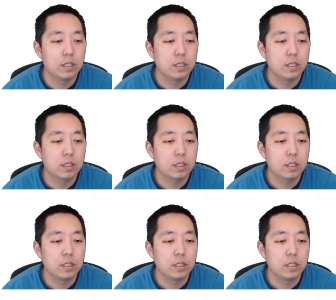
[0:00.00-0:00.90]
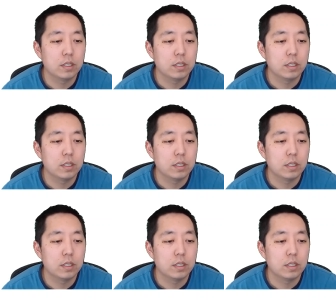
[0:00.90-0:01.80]

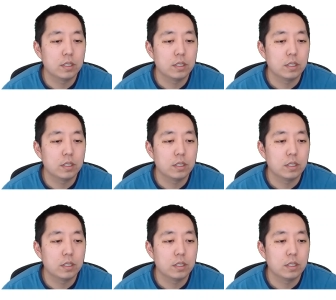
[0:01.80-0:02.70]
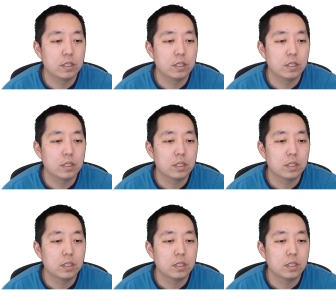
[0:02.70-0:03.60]

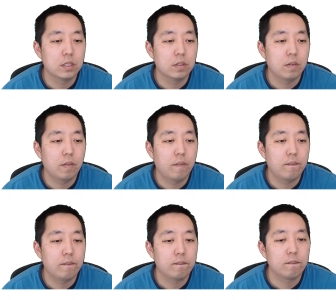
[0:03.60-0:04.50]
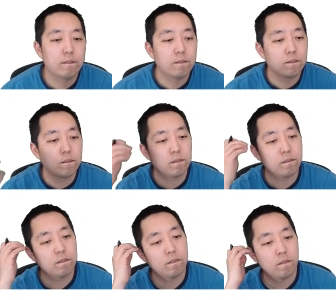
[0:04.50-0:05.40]

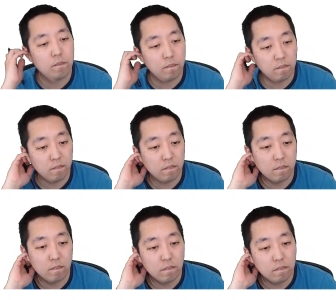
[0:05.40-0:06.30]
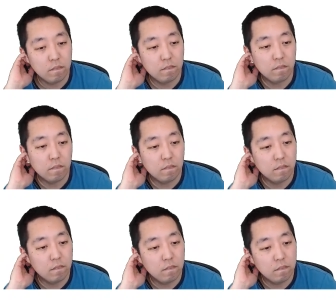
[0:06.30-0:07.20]

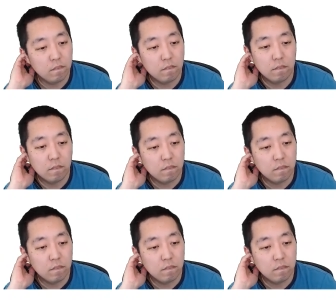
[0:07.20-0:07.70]
(no one is talking)